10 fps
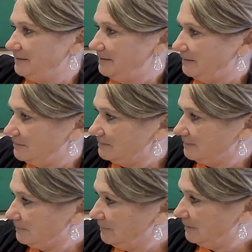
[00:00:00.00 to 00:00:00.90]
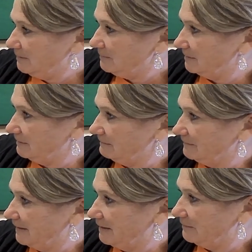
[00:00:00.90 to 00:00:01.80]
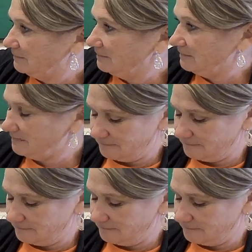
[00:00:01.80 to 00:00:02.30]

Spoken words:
there's our pumpkin flower.